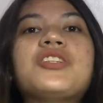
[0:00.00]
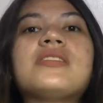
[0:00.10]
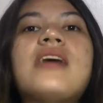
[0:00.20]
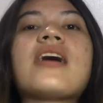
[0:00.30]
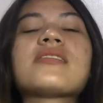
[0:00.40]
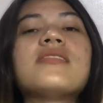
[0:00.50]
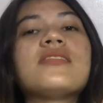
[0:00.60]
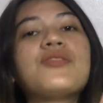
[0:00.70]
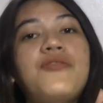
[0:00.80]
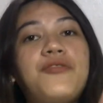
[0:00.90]
as access
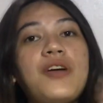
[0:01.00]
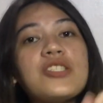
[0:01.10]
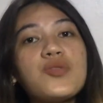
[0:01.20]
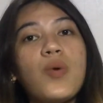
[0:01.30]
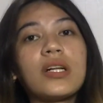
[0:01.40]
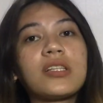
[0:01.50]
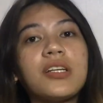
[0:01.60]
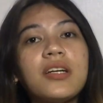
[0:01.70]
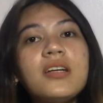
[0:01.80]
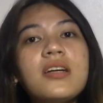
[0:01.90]
to fresh
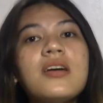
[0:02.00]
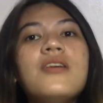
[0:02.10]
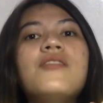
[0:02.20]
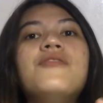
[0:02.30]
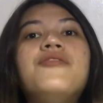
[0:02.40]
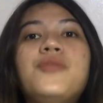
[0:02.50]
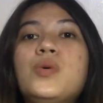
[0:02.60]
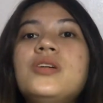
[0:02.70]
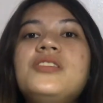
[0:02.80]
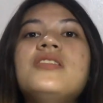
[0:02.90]
water,
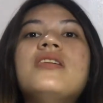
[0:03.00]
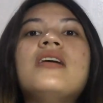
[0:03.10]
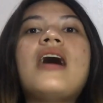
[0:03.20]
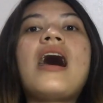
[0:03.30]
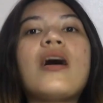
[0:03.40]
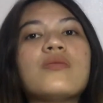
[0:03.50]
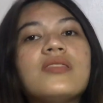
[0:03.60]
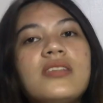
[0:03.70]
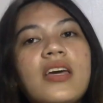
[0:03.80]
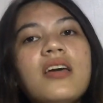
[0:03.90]
food,
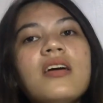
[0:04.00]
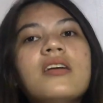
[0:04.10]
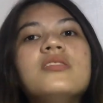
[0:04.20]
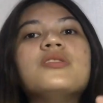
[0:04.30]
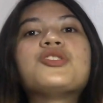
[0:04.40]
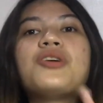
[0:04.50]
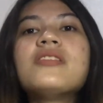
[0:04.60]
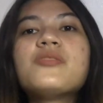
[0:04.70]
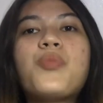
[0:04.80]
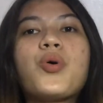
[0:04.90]
housing,
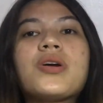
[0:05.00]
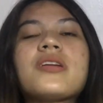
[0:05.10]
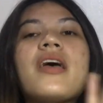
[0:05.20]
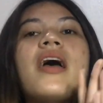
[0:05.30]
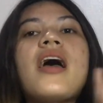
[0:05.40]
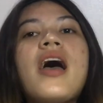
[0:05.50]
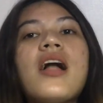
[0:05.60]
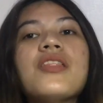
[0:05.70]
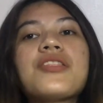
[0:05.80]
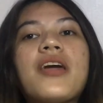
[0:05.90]
transport,
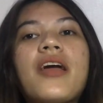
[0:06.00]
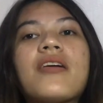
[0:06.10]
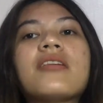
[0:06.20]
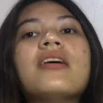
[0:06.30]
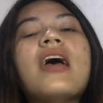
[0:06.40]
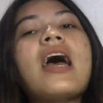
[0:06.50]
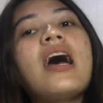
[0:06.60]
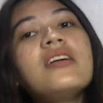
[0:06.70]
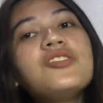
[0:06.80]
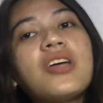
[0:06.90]
healthcare,
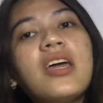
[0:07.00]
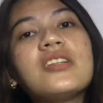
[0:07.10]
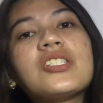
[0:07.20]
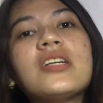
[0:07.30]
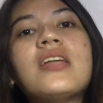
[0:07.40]
education,